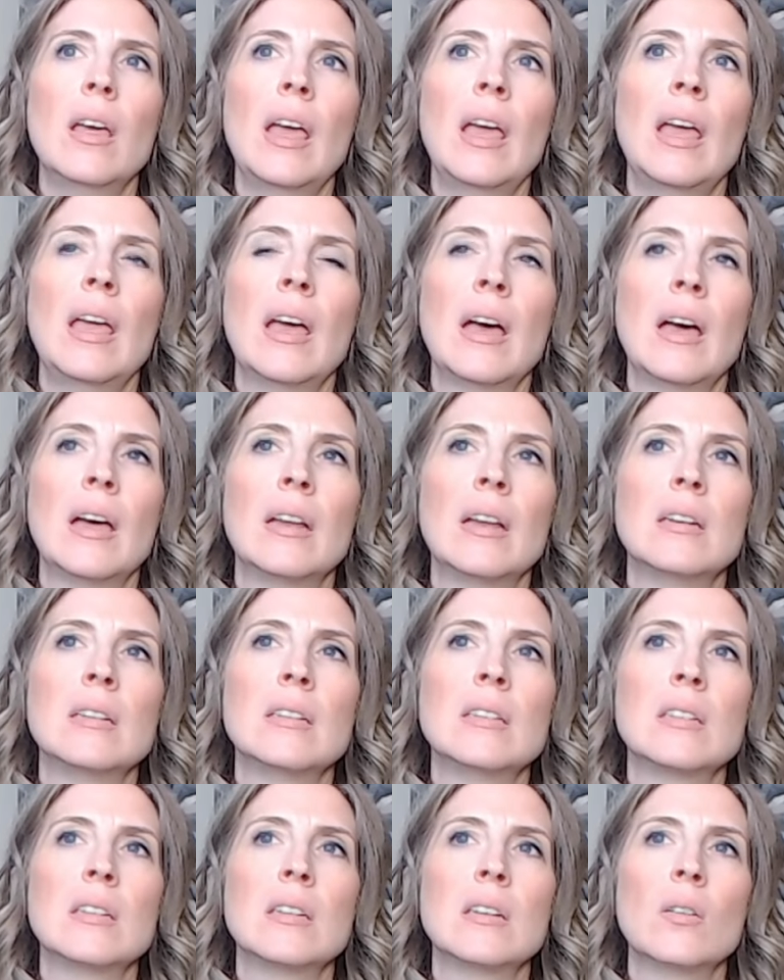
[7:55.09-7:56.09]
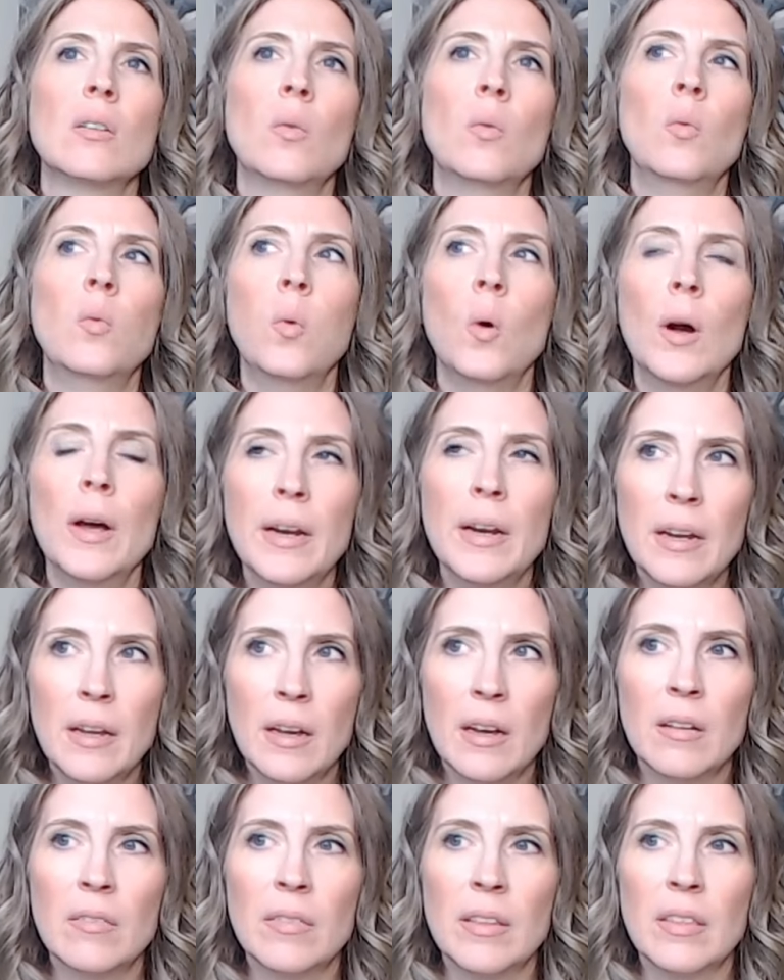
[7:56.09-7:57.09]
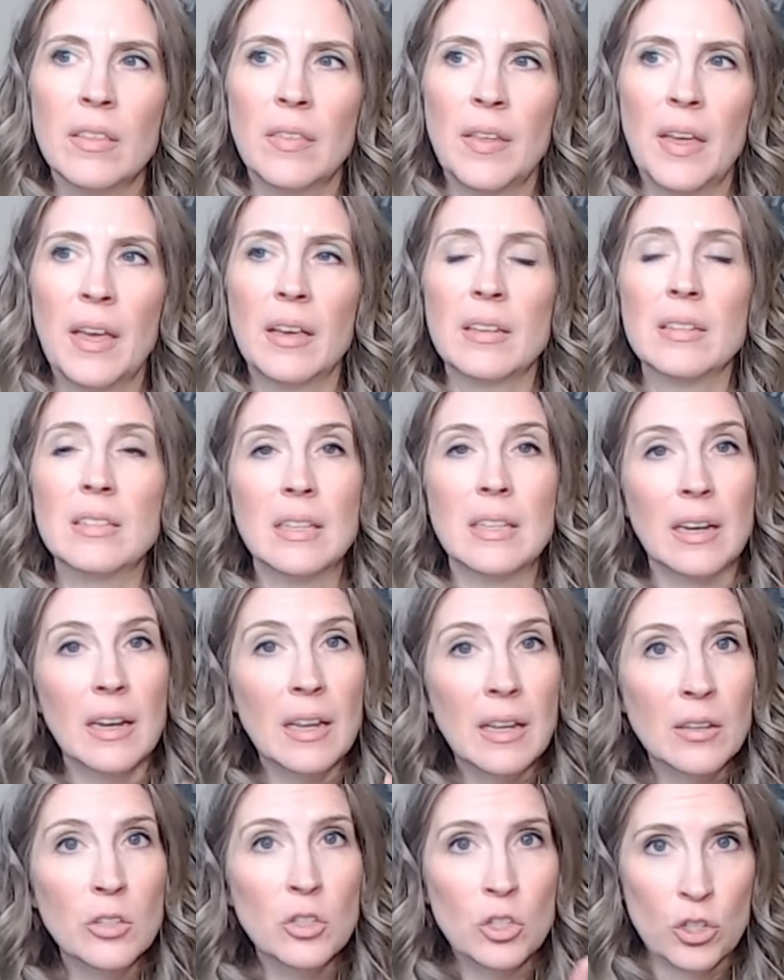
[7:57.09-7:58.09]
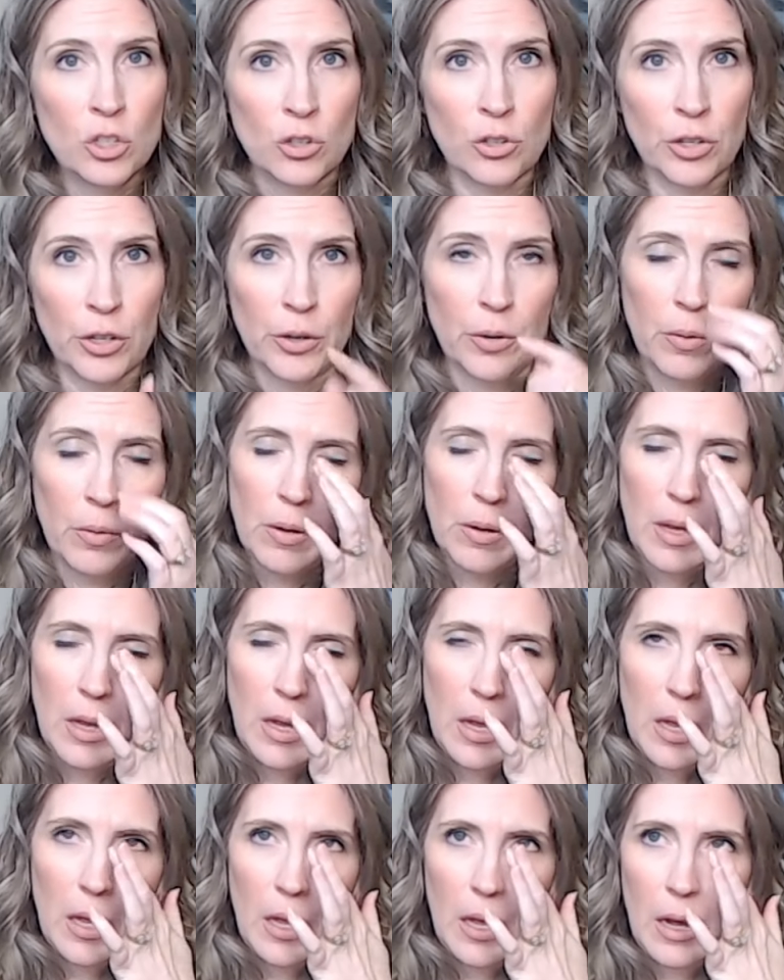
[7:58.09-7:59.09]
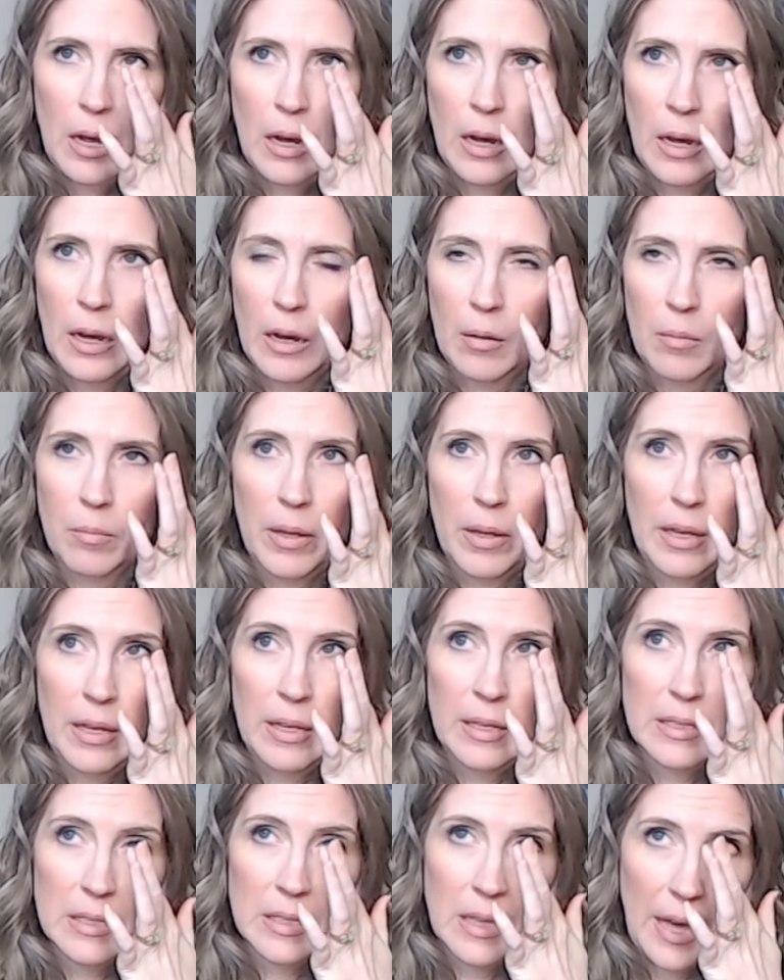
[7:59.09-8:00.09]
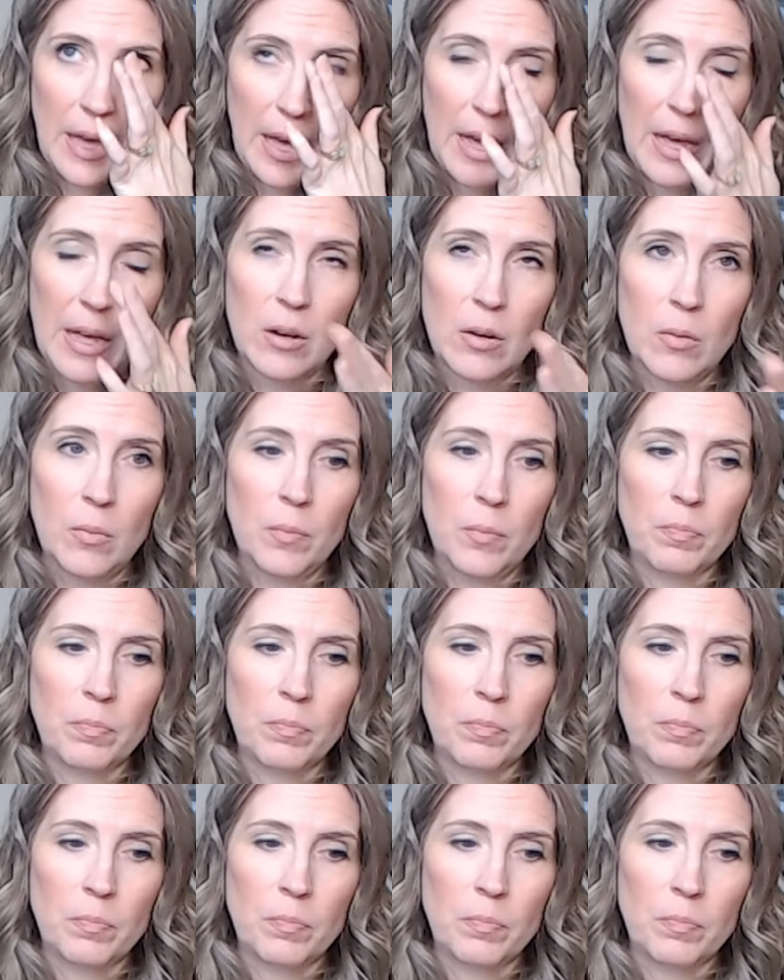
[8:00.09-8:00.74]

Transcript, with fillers: And one of the things that is true um, is that